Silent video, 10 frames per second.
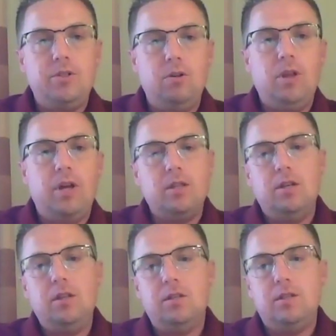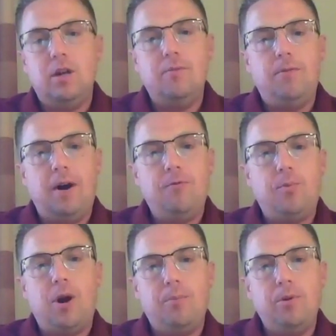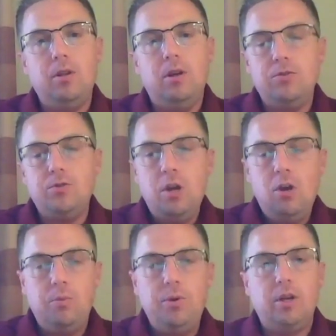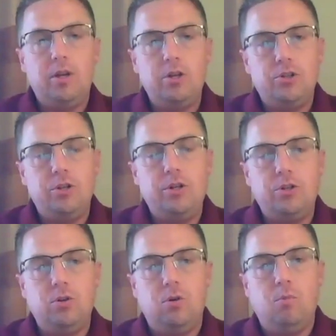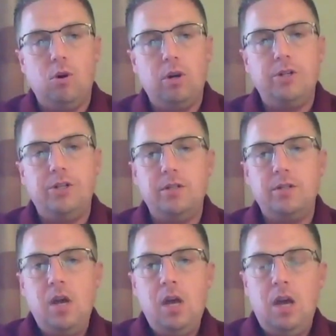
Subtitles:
So like the sub 5 property loans will be like your traditional mortgages.